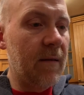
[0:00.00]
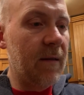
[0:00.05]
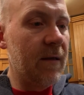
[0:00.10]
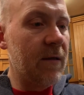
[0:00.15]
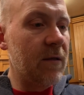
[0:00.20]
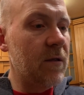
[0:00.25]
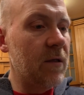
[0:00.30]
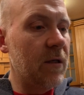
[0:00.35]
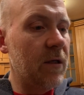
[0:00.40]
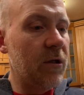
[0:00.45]

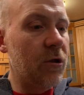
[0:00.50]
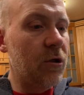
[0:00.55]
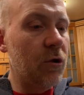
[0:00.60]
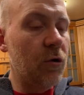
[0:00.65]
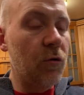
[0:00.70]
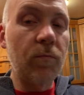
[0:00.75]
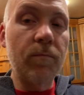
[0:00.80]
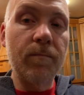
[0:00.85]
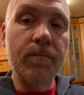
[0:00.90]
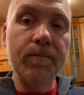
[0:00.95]
this
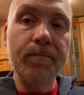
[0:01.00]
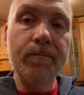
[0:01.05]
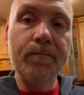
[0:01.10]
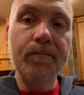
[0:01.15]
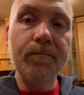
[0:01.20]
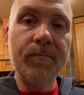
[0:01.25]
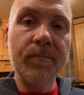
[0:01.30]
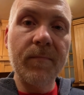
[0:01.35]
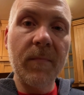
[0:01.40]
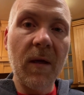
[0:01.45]
issue.
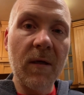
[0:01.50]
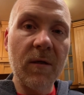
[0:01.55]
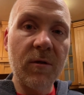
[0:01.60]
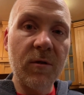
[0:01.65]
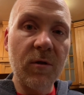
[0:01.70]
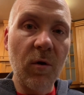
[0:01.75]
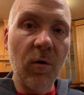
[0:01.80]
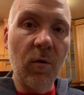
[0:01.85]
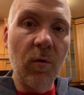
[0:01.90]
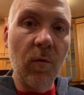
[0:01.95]

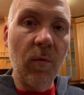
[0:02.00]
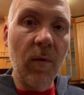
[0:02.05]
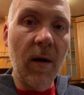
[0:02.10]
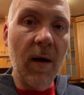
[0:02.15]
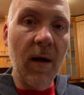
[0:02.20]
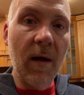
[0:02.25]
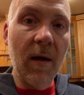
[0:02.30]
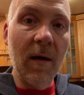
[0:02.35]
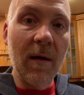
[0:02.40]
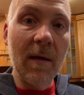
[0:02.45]

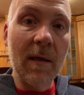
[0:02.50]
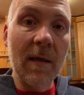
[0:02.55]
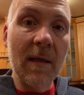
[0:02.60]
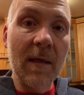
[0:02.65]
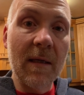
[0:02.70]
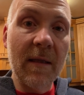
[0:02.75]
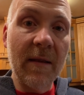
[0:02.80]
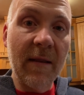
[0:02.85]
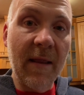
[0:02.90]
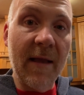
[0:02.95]
So
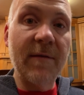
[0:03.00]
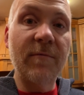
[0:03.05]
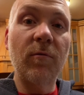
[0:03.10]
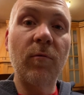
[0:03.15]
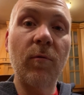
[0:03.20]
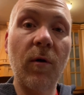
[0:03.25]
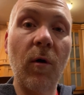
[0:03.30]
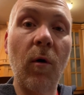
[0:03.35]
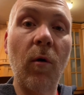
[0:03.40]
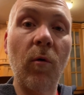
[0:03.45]
that's what
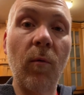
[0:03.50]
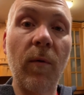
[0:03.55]
we're going